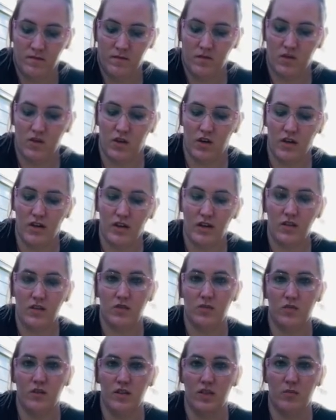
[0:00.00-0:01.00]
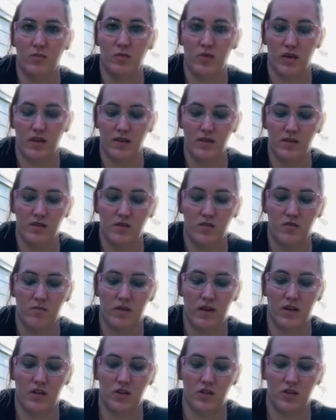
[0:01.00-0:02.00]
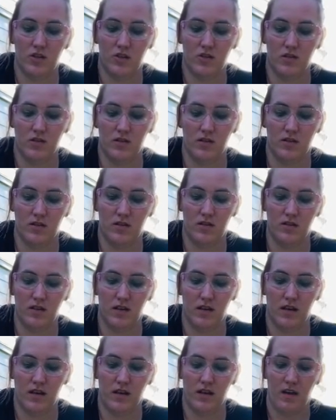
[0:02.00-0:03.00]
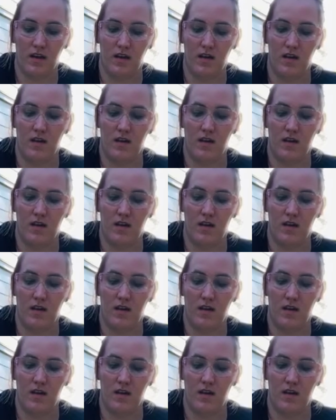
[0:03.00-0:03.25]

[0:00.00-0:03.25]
Try not to really press too much, just to dunk it.